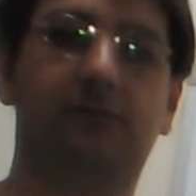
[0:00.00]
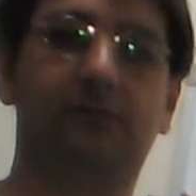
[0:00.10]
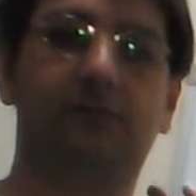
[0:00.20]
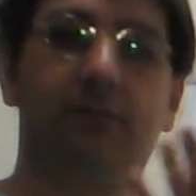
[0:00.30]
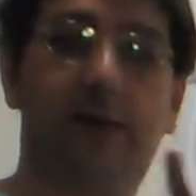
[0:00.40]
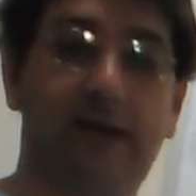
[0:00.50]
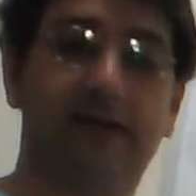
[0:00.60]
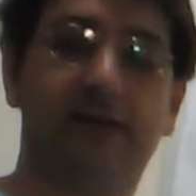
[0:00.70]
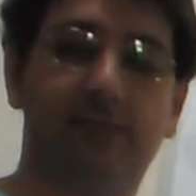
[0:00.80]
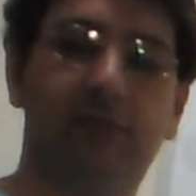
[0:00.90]

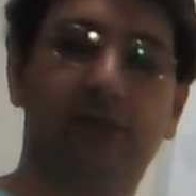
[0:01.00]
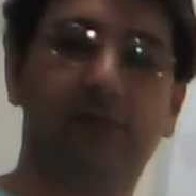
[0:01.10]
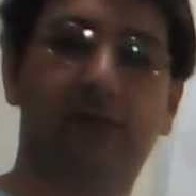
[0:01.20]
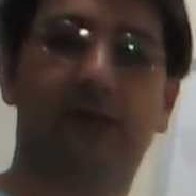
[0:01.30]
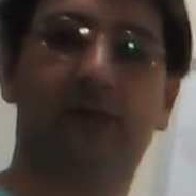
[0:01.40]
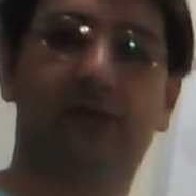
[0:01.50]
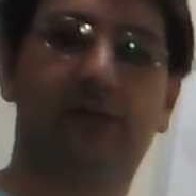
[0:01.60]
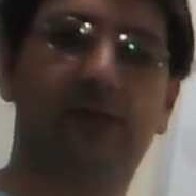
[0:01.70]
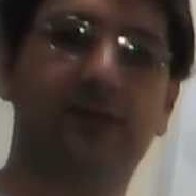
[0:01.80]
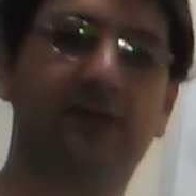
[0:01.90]
pass when
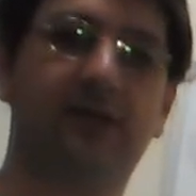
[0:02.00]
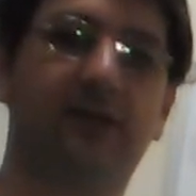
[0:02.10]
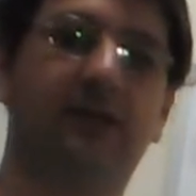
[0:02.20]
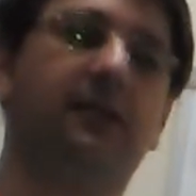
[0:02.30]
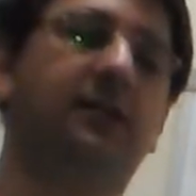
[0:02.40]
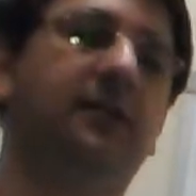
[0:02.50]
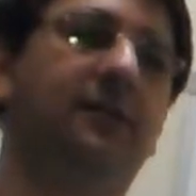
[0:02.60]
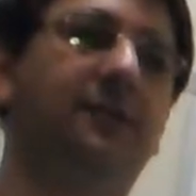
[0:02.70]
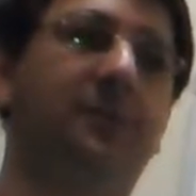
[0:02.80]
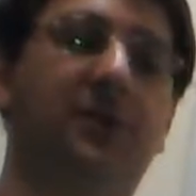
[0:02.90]
there's enough
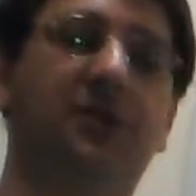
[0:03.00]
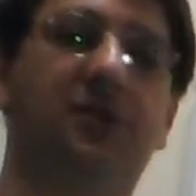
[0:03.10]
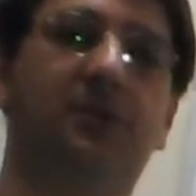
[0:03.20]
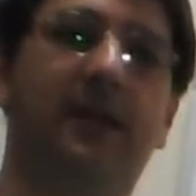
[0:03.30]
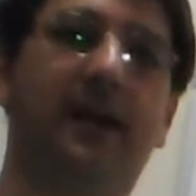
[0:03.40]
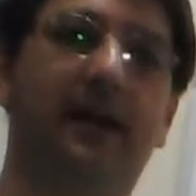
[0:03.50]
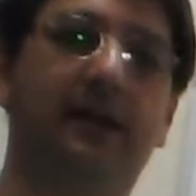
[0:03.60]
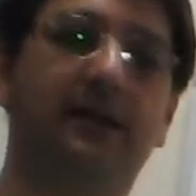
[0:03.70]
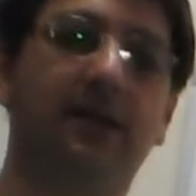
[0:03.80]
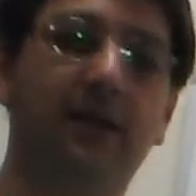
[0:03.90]
pressure behind.
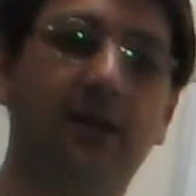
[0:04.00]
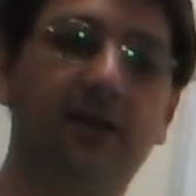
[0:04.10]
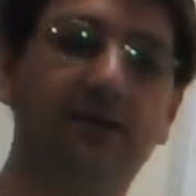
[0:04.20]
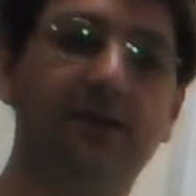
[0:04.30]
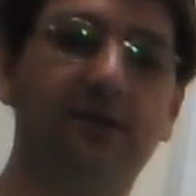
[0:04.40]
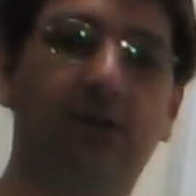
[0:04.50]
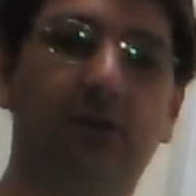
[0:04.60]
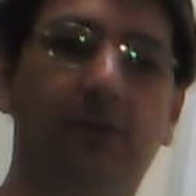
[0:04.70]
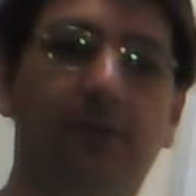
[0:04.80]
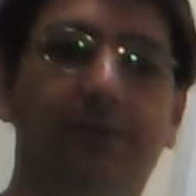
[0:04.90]

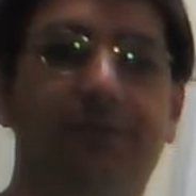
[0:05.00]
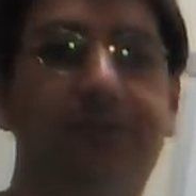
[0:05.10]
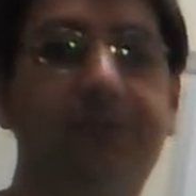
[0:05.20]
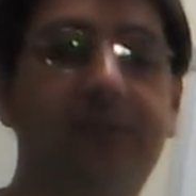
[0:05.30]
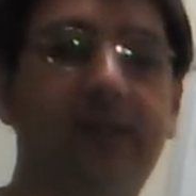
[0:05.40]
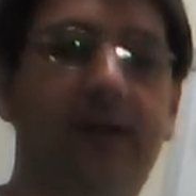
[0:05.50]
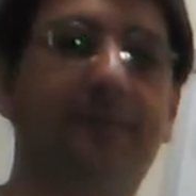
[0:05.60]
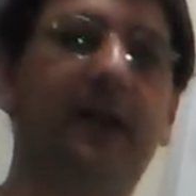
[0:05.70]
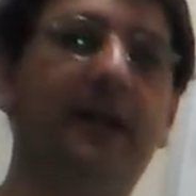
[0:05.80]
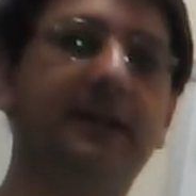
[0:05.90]
So yeah,
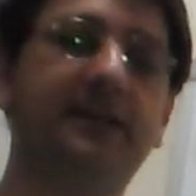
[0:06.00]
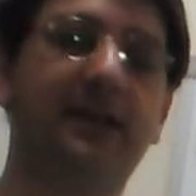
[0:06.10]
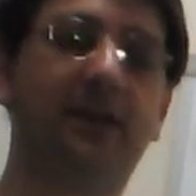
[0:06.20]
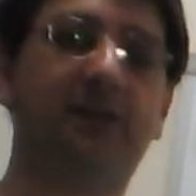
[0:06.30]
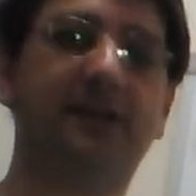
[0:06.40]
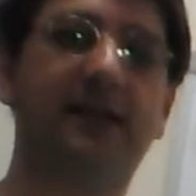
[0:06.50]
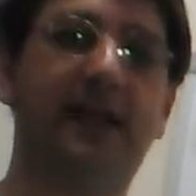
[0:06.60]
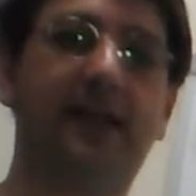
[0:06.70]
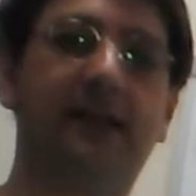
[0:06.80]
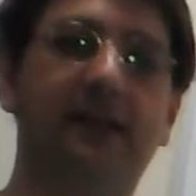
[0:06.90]
and it sounds
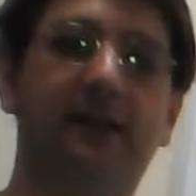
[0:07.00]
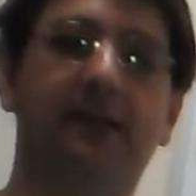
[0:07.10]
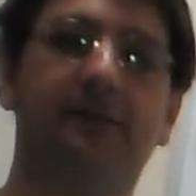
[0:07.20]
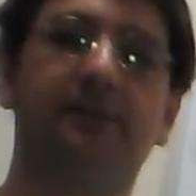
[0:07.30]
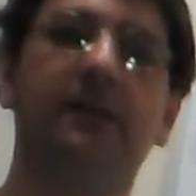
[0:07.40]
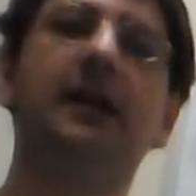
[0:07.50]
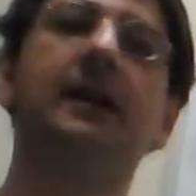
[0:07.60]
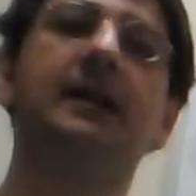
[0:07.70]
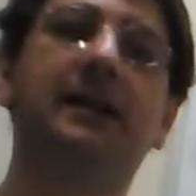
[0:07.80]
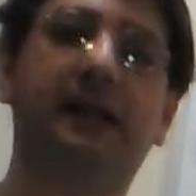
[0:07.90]
like
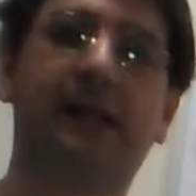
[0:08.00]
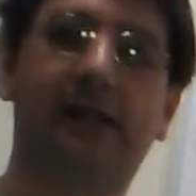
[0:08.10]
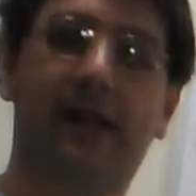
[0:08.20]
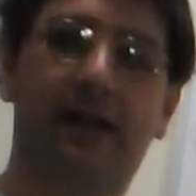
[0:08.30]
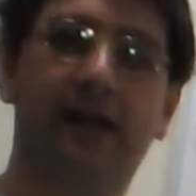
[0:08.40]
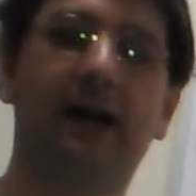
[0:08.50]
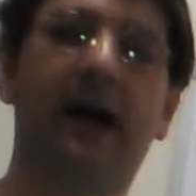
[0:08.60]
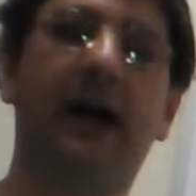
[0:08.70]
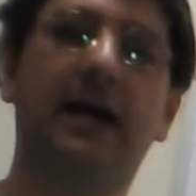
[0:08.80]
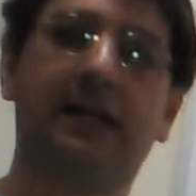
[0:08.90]
ra,
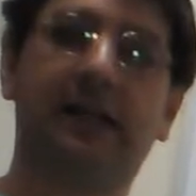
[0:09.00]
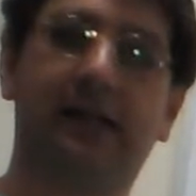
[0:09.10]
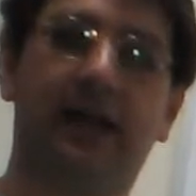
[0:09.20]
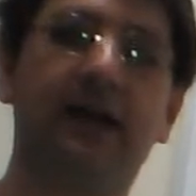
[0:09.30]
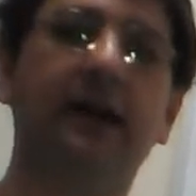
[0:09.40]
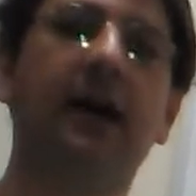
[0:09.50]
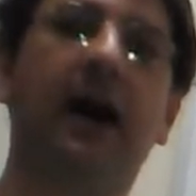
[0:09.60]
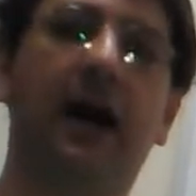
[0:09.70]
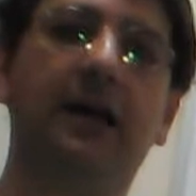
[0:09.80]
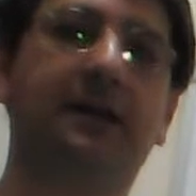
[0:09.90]
arra,
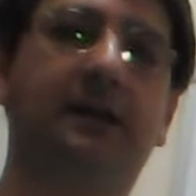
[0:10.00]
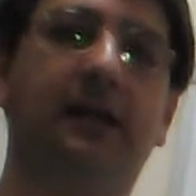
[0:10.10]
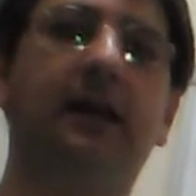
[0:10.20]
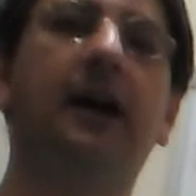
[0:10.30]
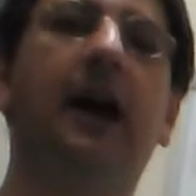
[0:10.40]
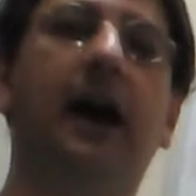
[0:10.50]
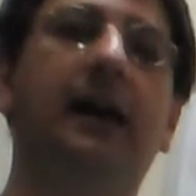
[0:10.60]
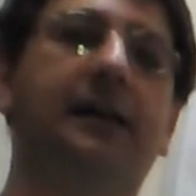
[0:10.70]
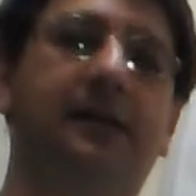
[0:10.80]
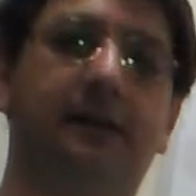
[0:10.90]
arra,
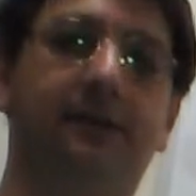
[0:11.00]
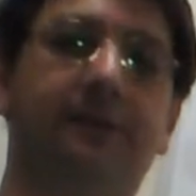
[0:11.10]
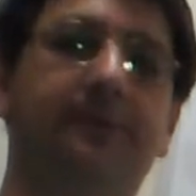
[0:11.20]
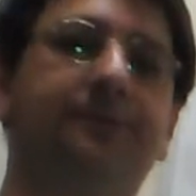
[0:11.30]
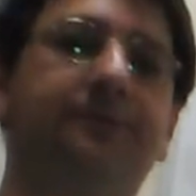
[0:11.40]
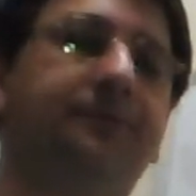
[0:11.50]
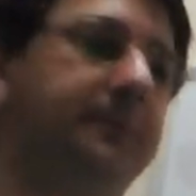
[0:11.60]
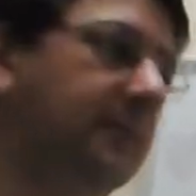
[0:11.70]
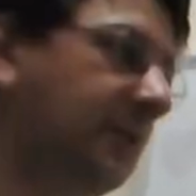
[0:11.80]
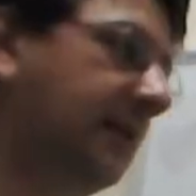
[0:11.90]
arra.
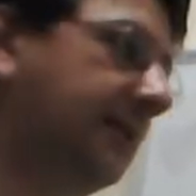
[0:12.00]
Okay,